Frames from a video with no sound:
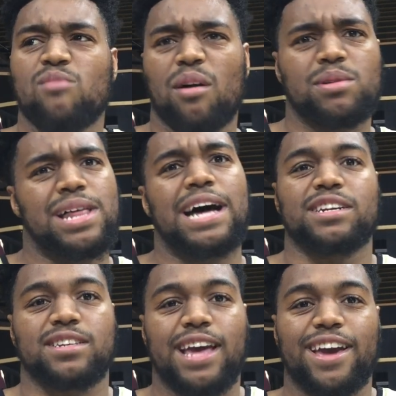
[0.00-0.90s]
Probably
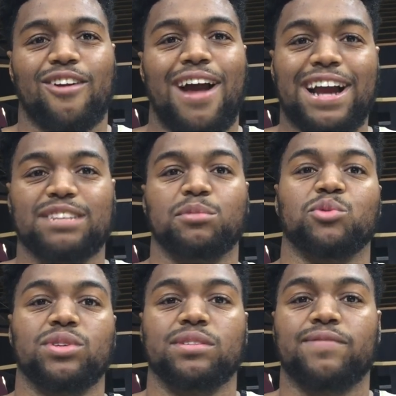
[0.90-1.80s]
that, just that interaction
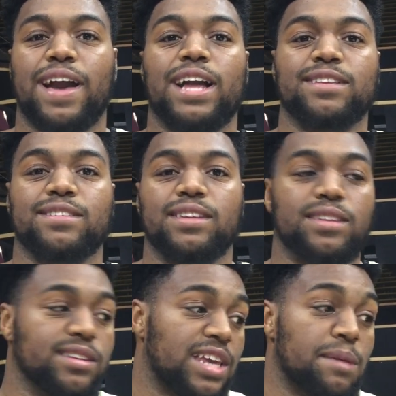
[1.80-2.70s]
between the fans
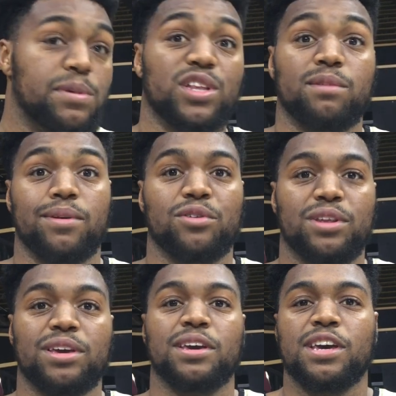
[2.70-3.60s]
and the team and the
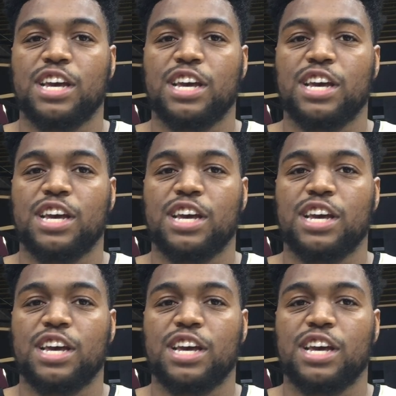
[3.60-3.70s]
community.